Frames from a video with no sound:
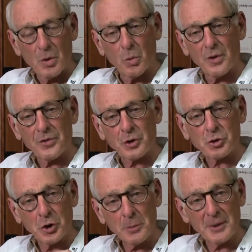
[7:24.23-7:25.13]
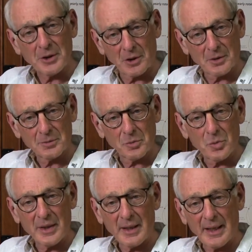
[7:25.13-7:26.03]
With the tourbillon,
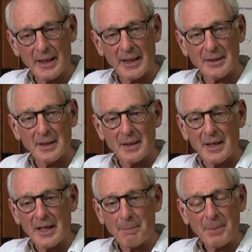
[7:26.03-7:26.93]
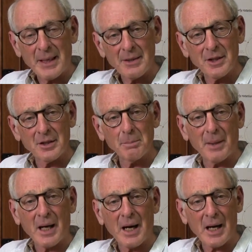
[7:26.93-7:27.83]
we had a pinion
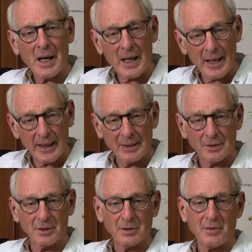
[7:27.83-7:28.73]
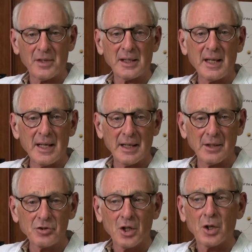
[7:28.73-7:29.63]
behind the
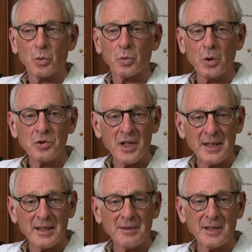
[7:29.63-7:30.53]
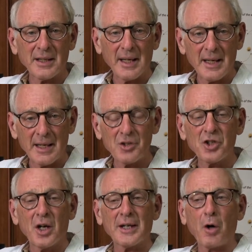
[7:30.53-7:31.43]
cage, rotating the cage
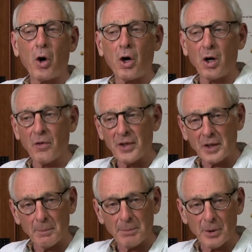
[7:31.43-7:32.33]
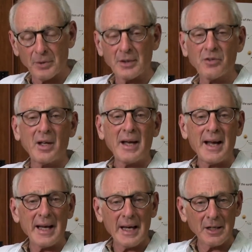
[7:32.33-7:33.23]
and all the components
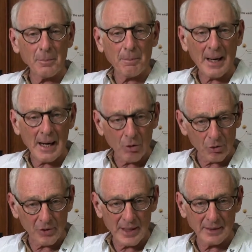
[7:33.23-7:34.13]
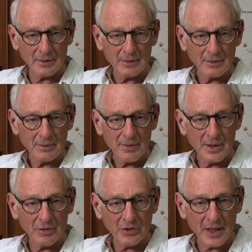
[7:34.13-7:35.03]
and powering
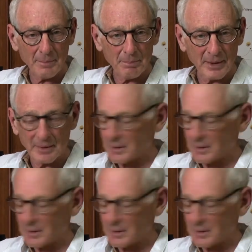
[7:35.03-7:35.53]
the escapement.